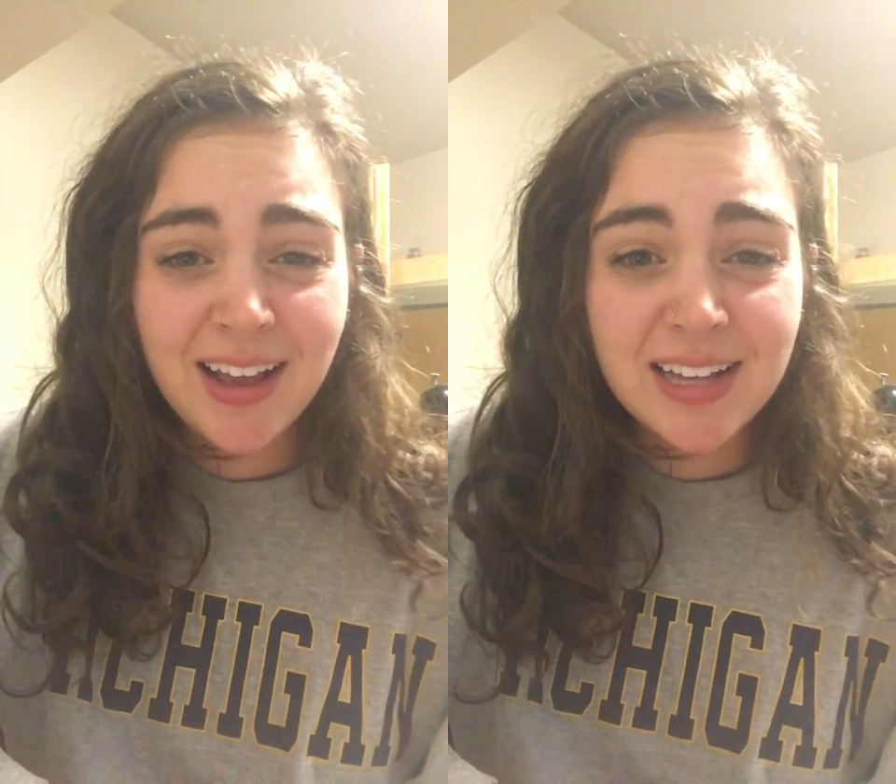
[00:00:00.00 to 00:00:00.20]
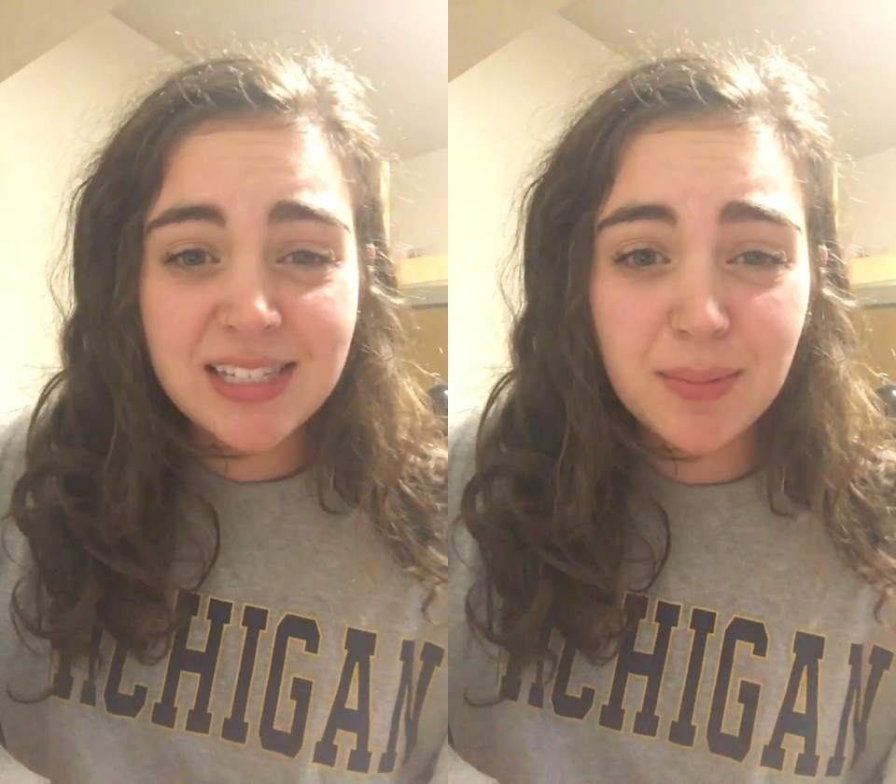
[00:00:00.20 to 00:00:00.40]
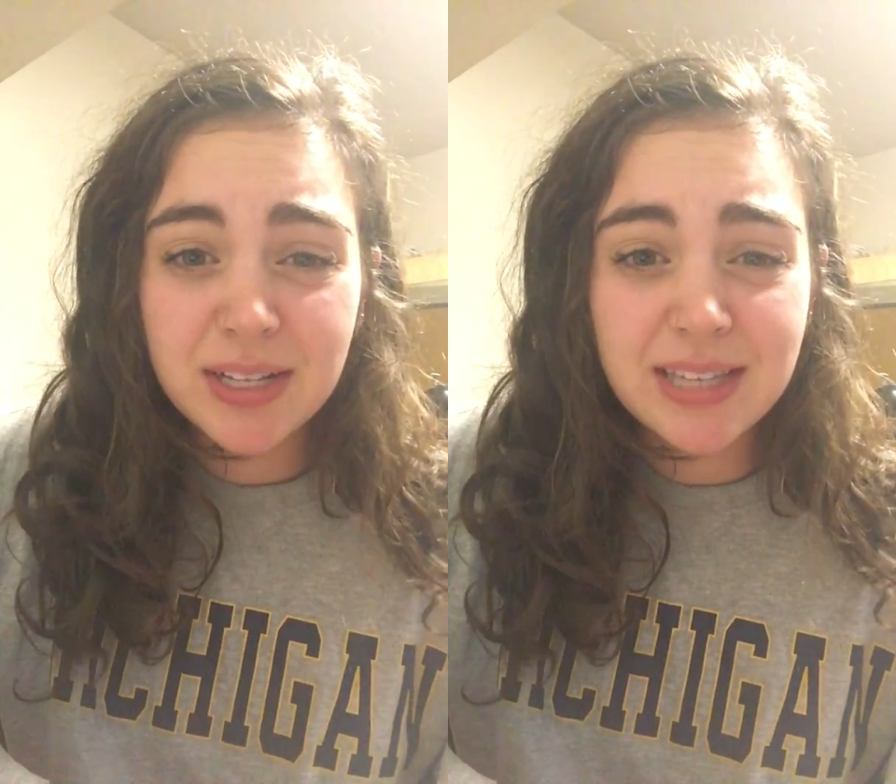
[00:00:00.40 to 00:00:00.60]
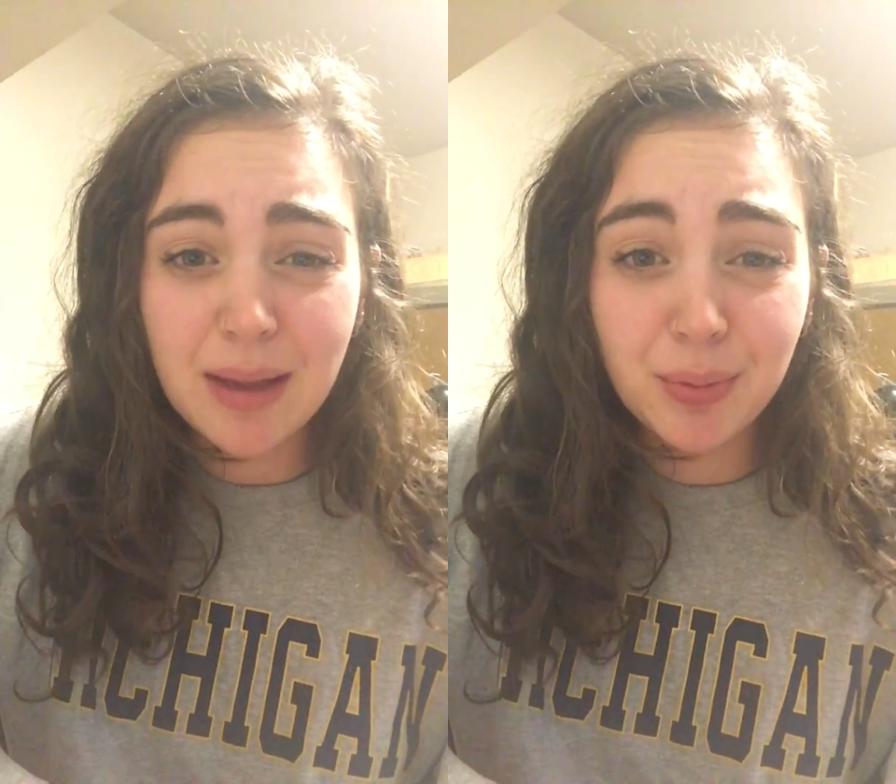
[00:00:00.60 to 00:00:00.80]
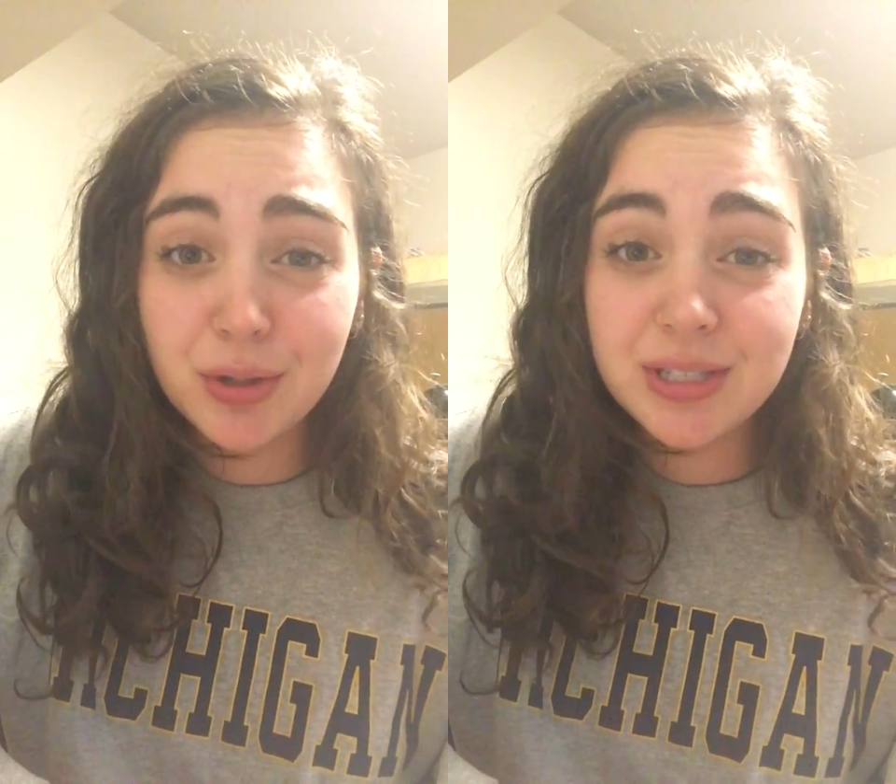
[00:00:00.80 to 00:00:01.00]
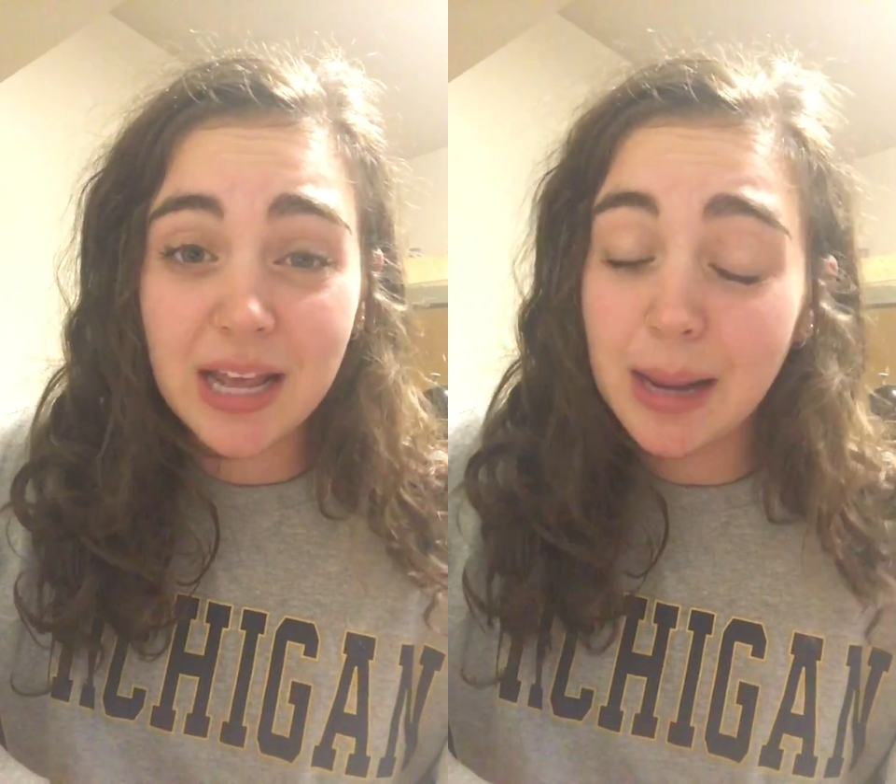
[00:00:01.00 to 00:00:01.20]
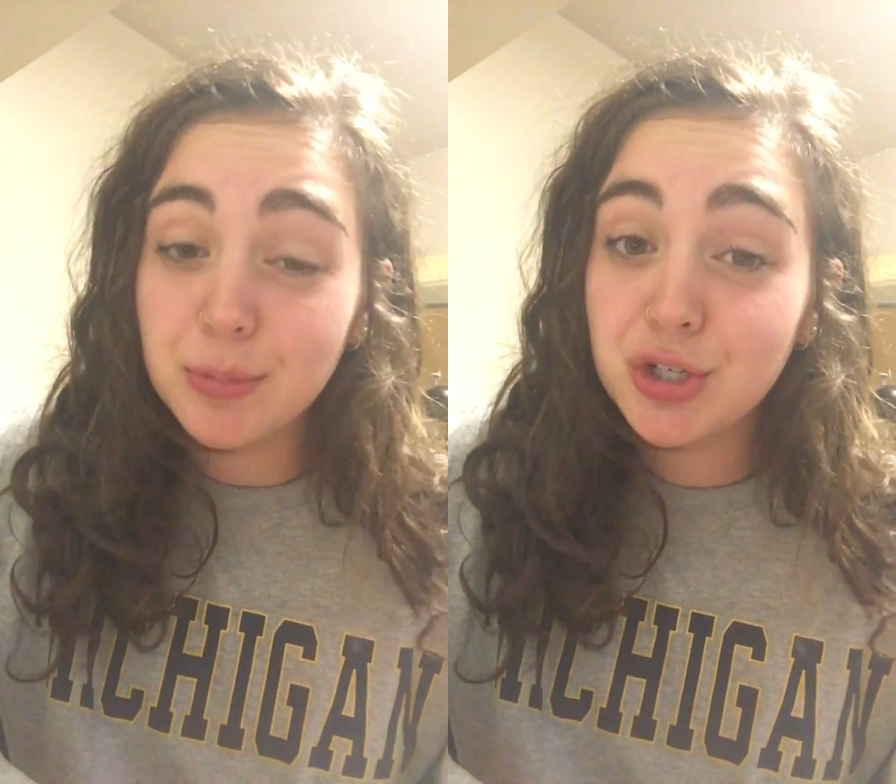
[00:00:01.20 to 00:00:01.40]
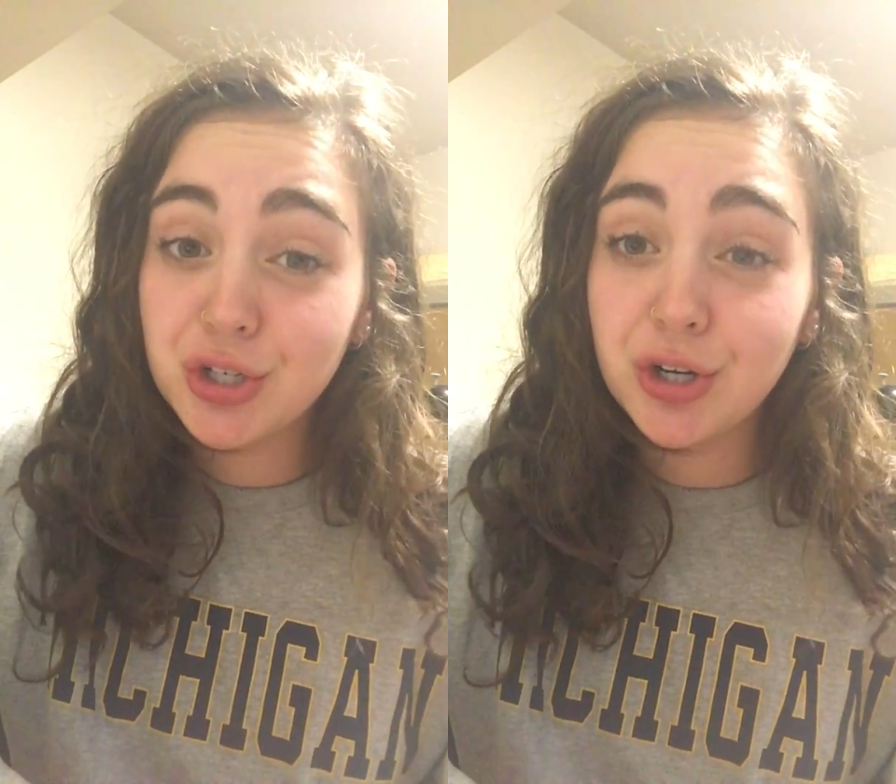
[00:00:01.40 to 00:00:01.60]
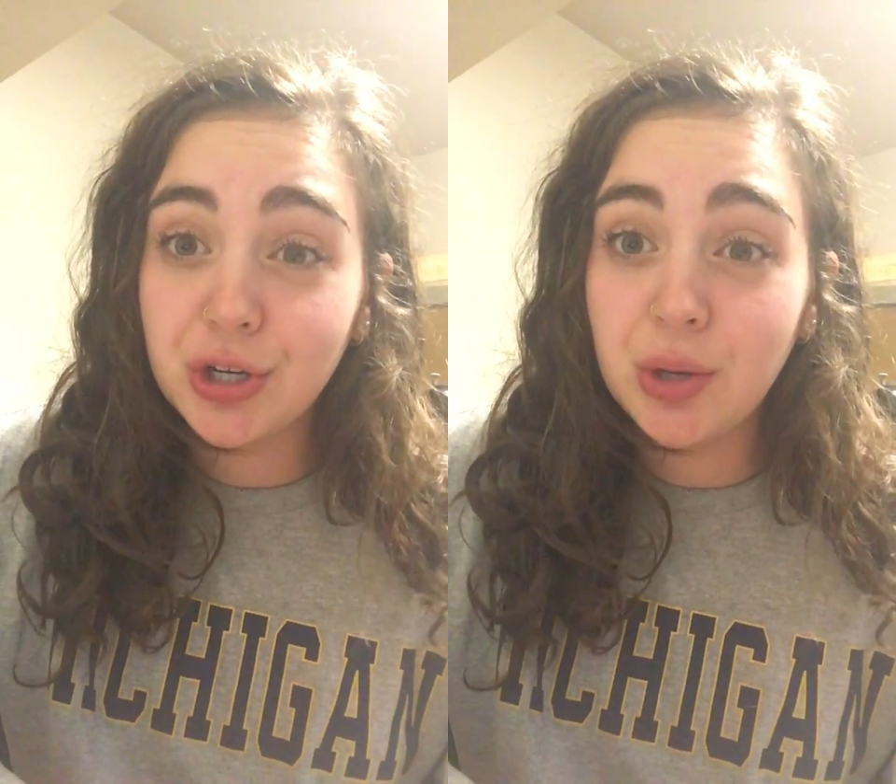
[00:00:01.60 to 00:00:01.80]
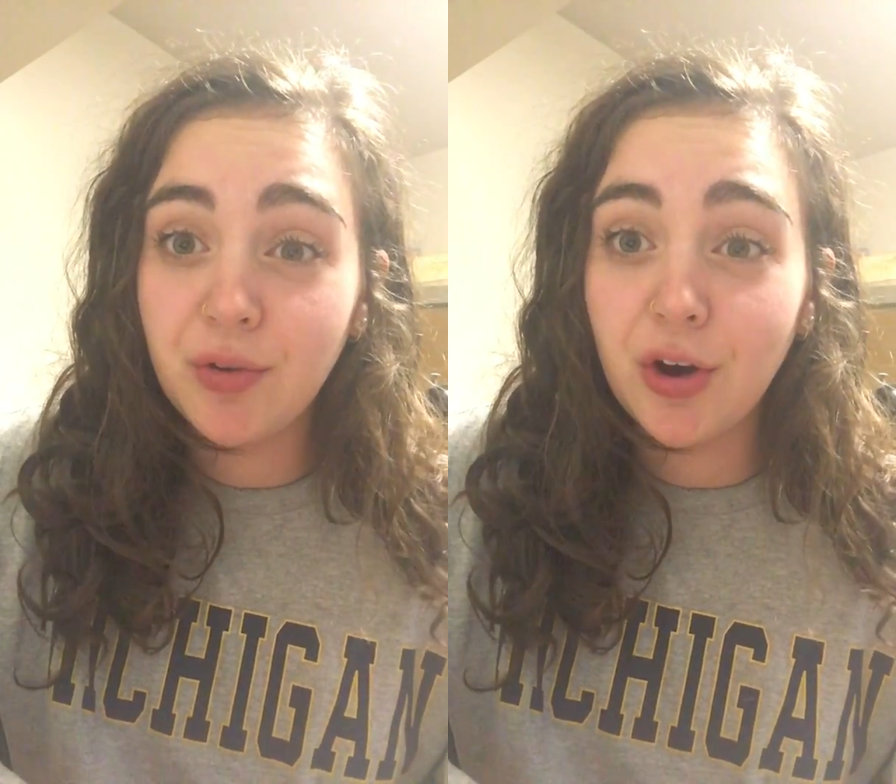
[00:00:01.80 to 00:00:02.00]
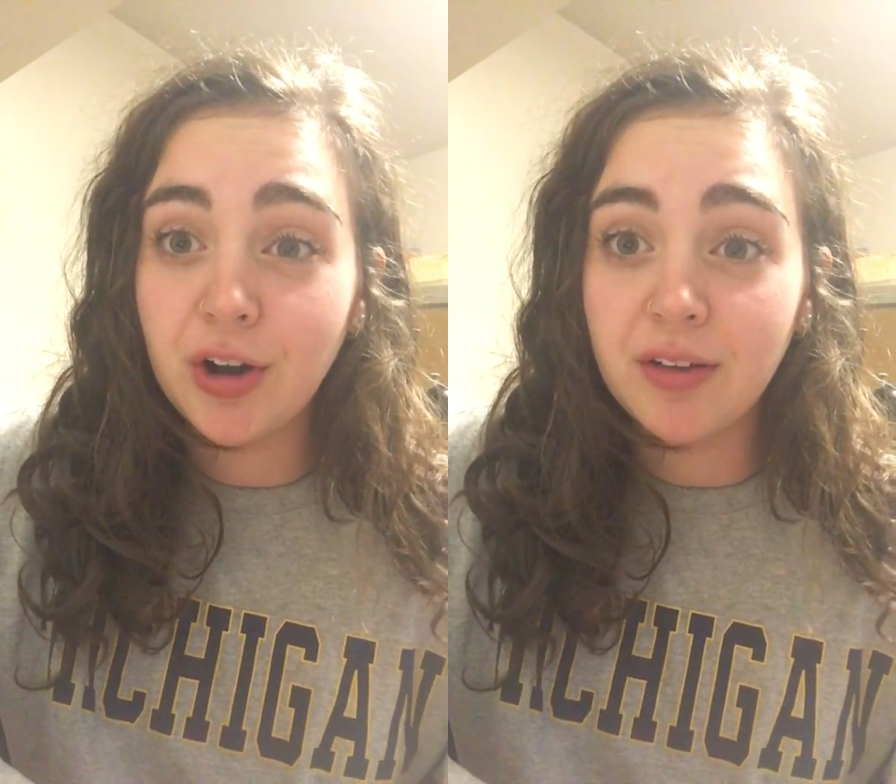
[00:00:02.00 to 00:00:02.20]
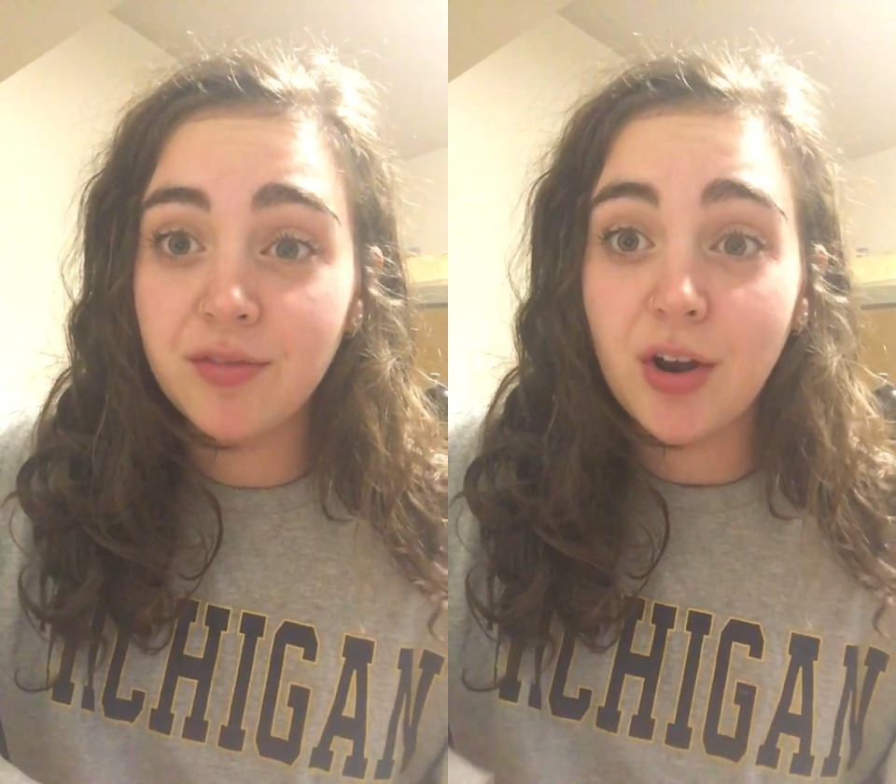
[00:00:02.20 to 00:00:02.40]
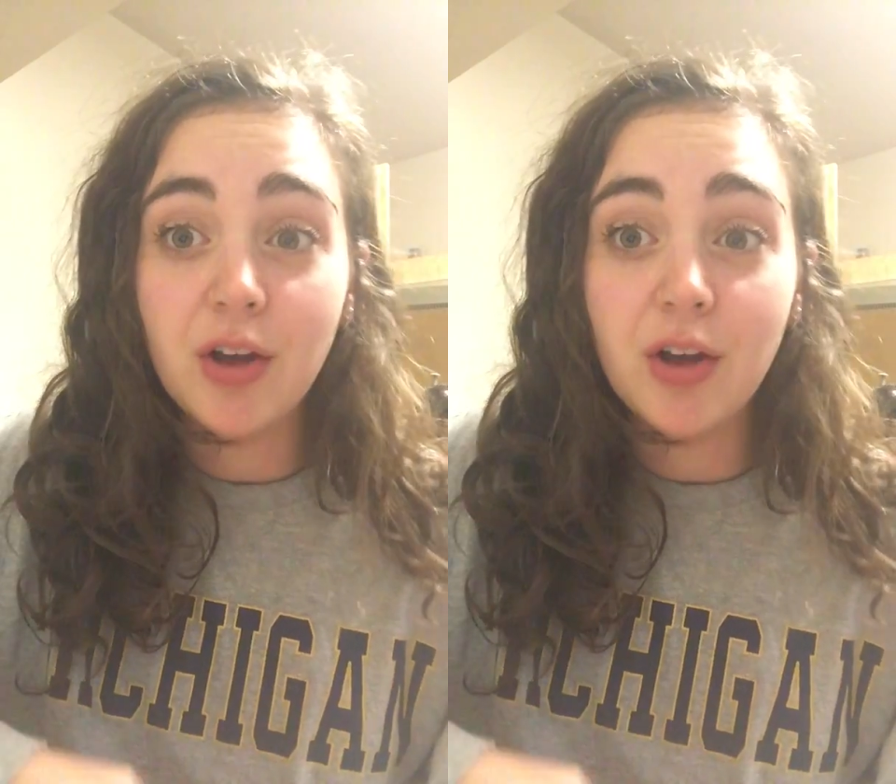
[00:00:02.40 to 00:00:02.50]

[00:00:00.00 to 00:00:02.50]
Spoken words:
Some examples that I'm sure you've heard of